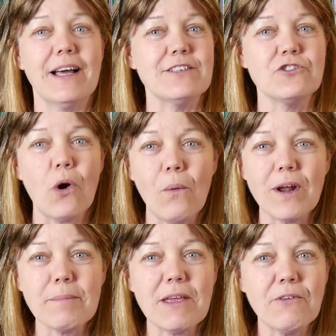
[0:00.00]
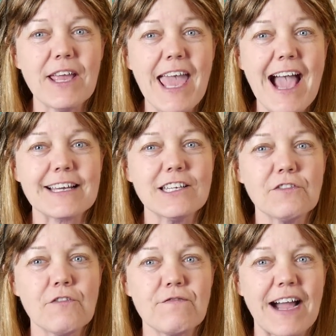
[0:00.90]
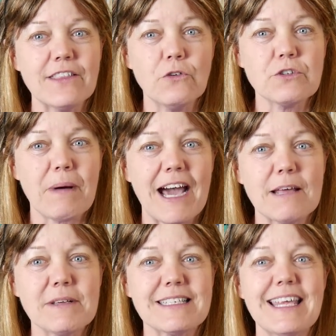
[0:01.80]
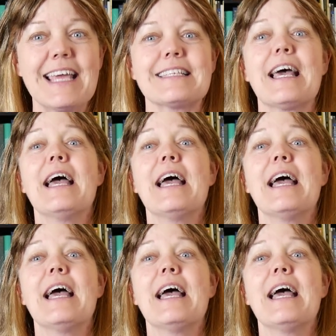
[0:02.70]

I don't want to be reactive and find those potty mistakes.